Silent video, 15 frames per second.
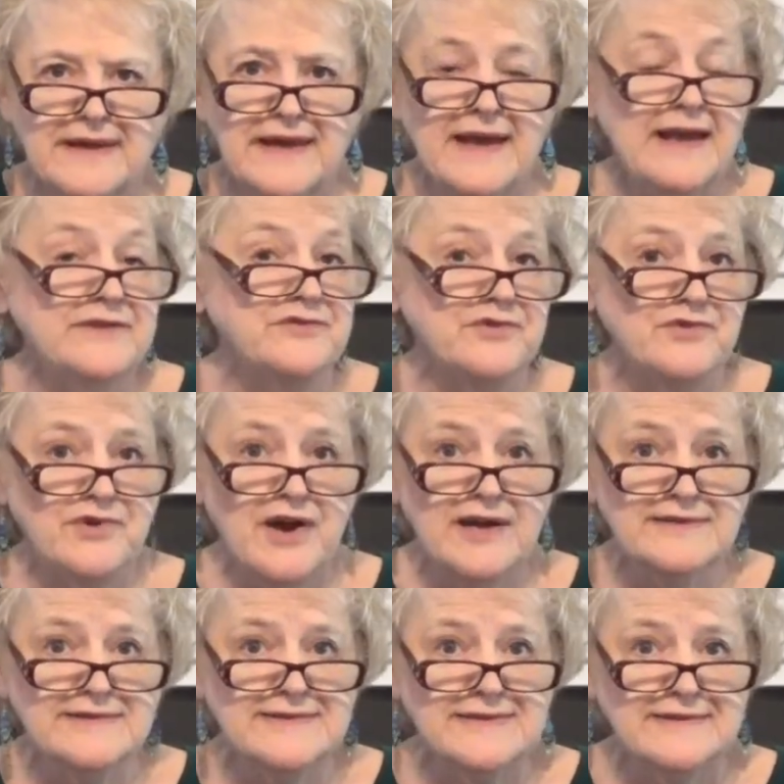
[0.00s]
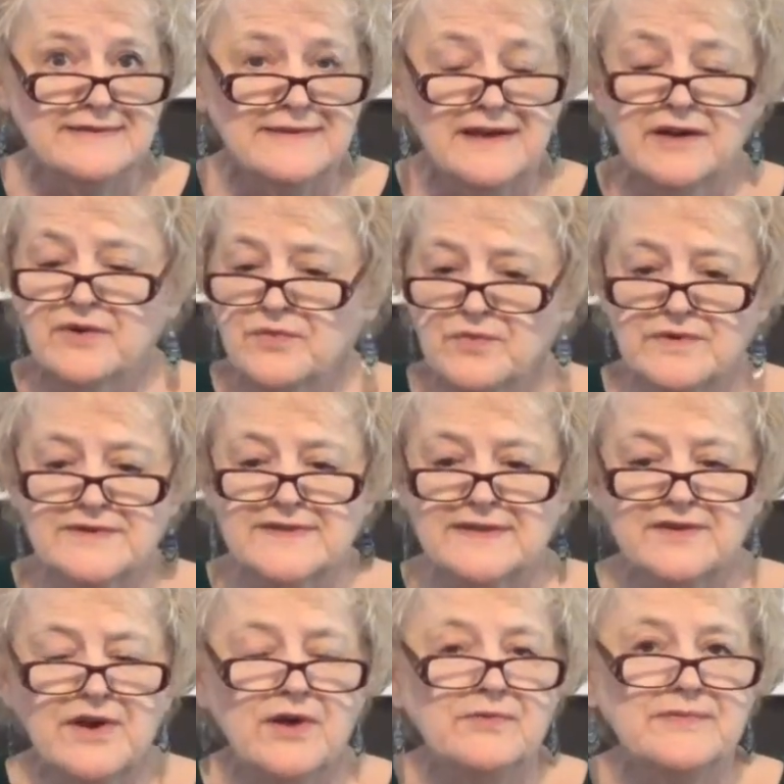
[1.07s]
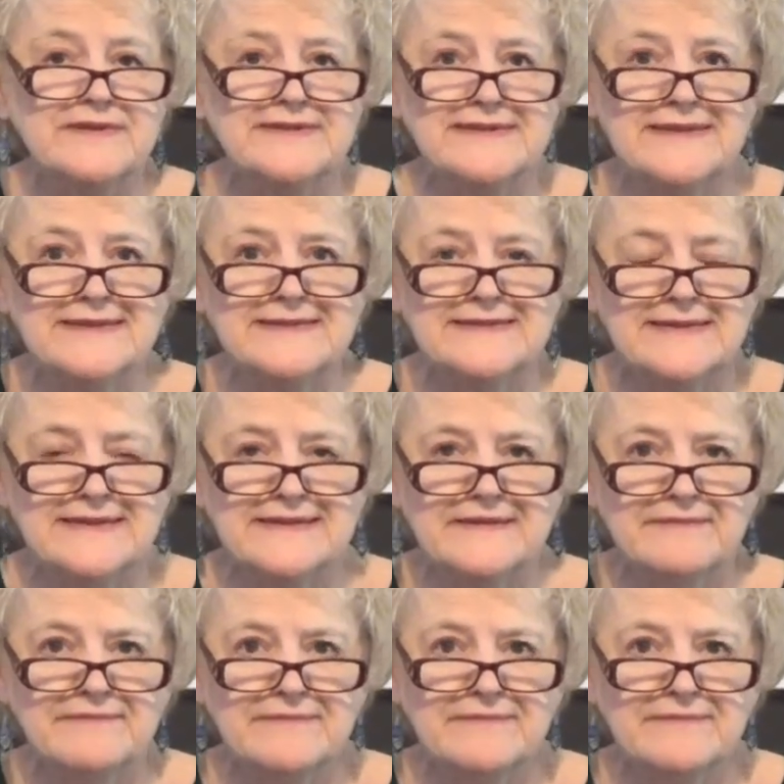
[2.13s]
and to cross it wasn't always easy.